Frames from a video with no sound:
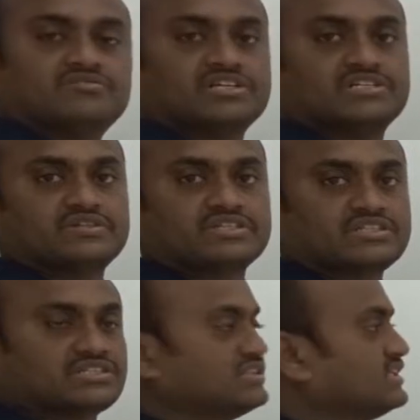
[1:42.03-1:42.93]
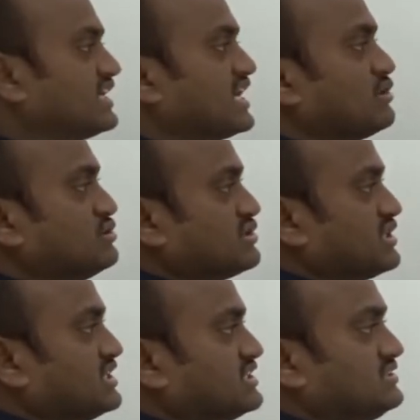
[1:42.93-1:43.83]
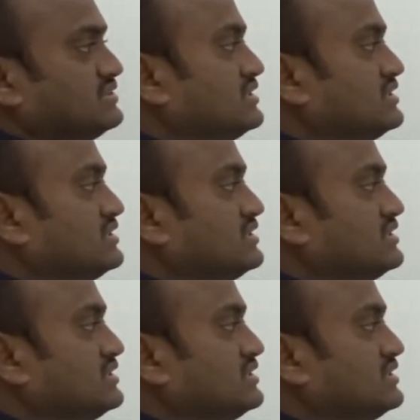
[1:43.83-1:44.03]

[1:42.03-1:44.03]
whatever that I have drawn here,